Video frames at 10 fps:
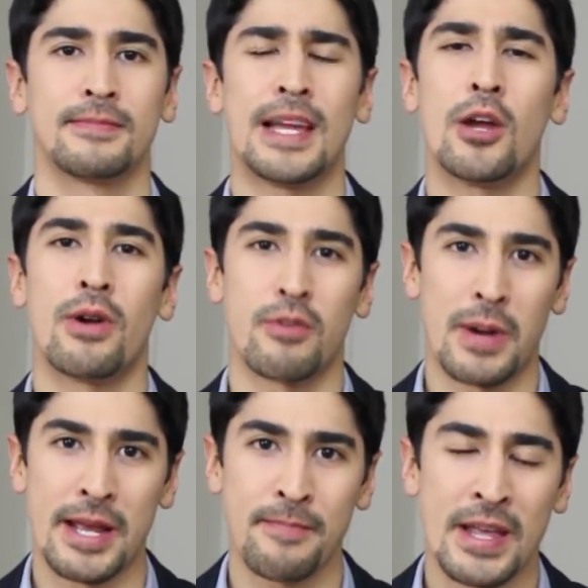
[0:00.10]
Hello
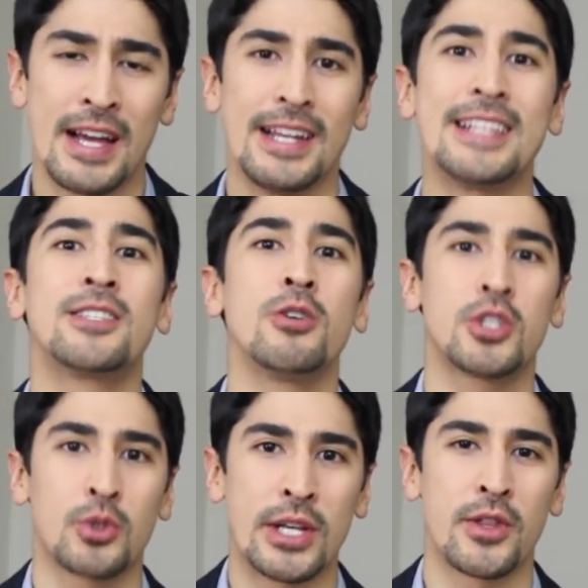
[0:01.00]
everybody, let's go
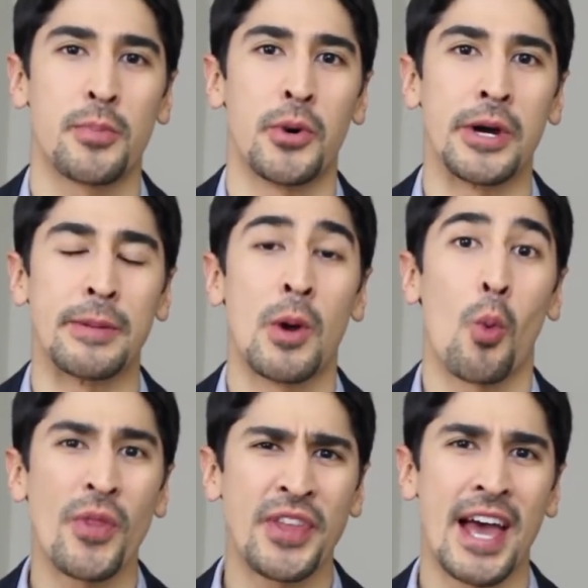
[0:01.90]
straight to the point.
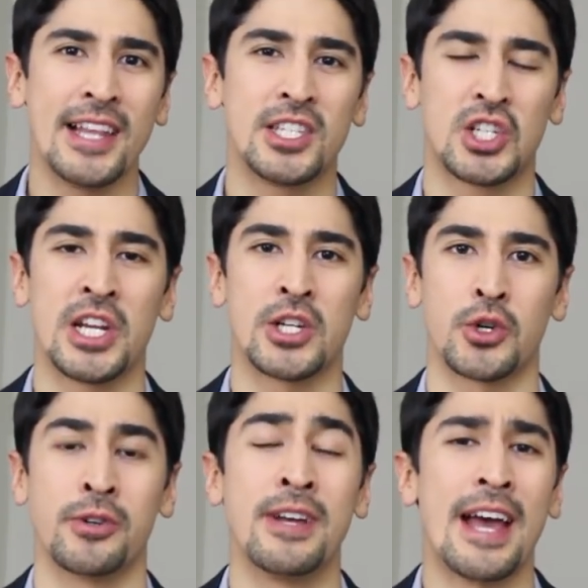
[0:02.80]
What the hell is Gilets
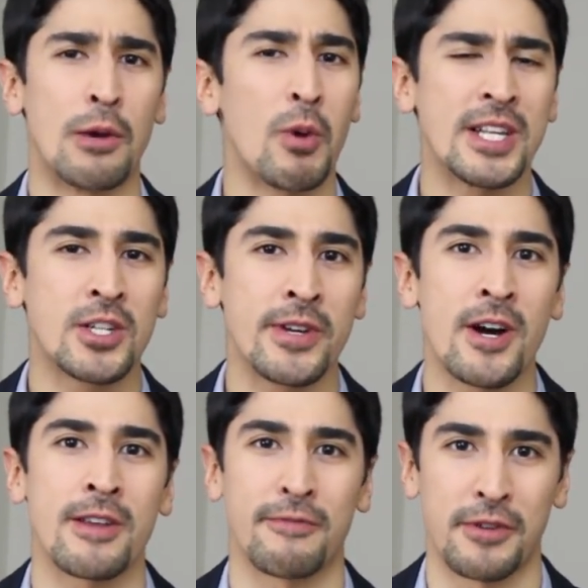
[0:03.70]
Jaunes and what is going
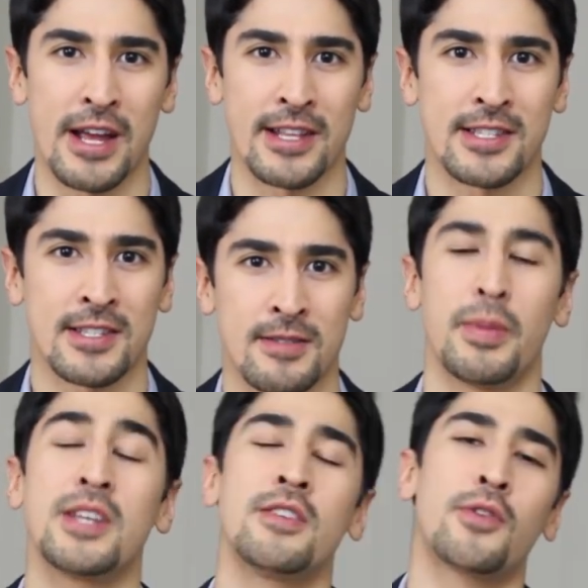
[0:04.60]
on in France?
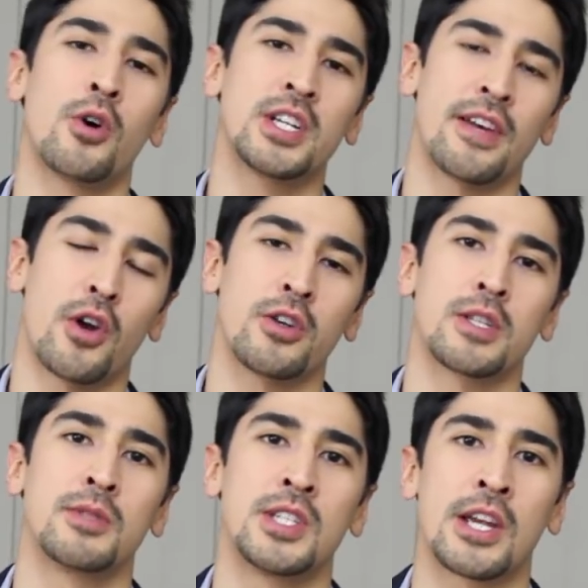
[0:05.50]
Because of course I've heard
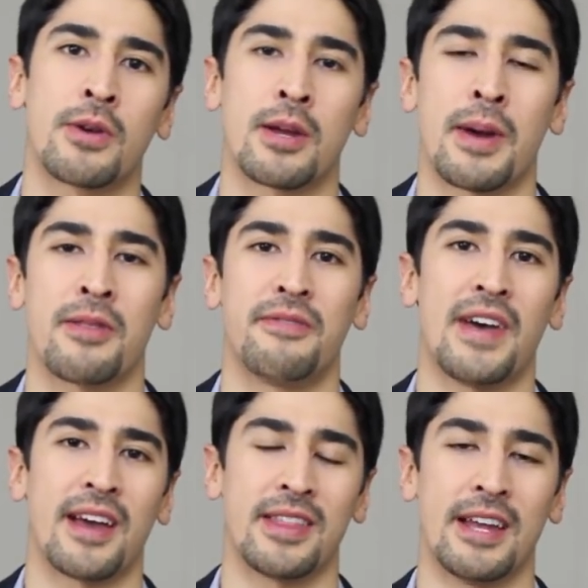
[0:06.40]
some snickering about the
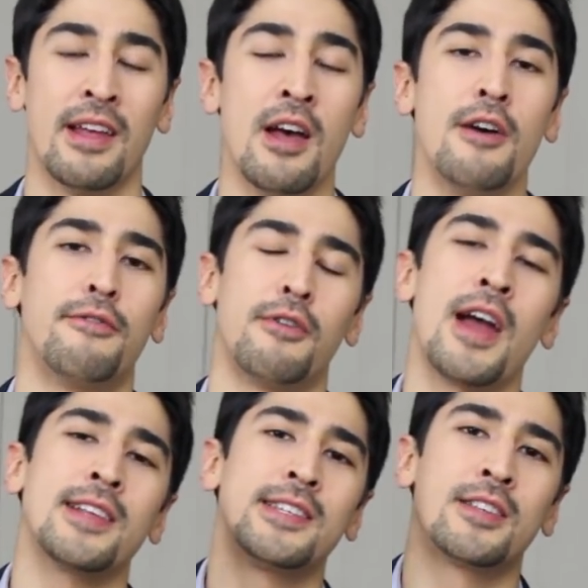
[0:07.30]
fact that
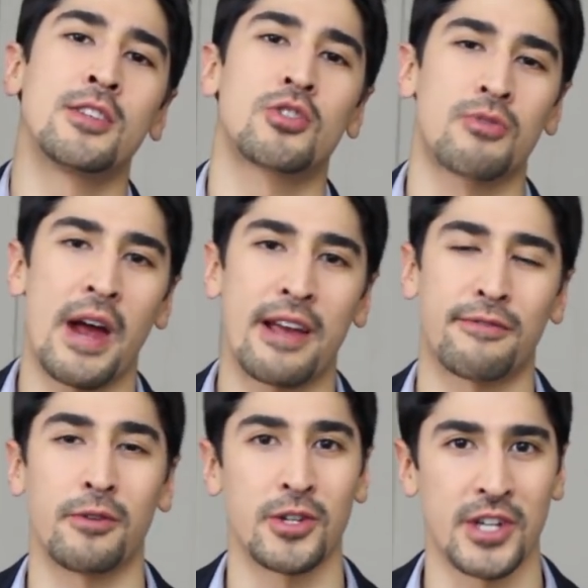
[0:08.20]
France is on strike
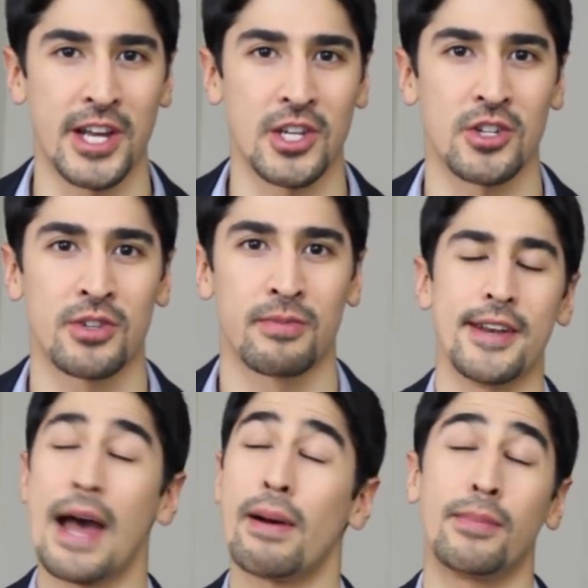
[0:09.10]
for a change.
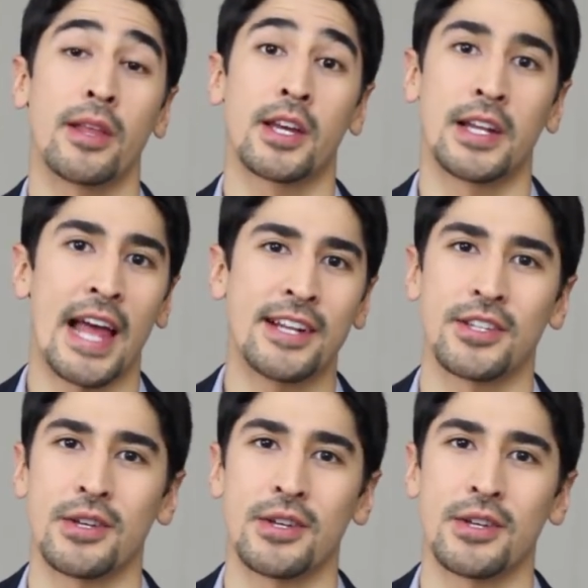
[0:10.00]
Now I'm not gonna lie to